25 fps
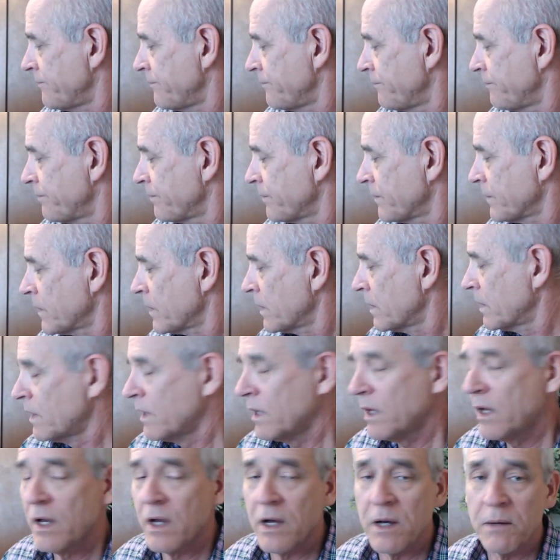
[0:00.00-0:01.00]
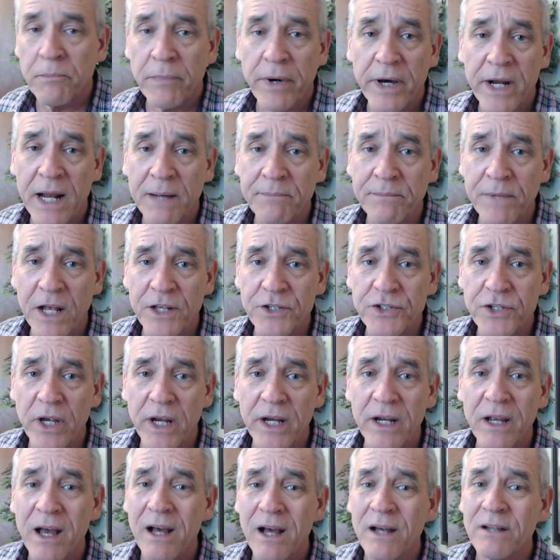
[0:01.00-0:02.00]
But I'm not
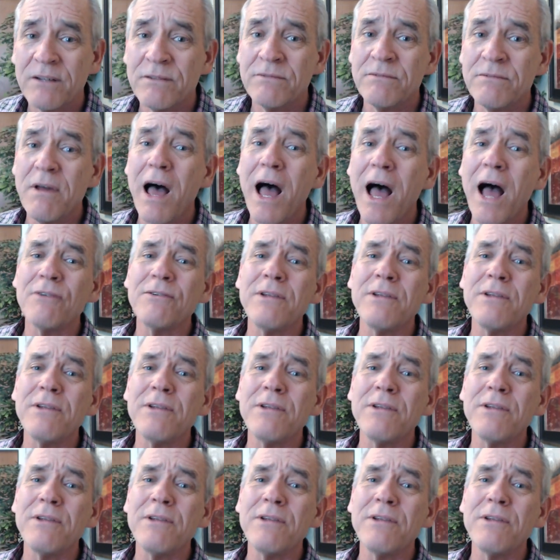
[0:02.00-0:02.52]
saying no,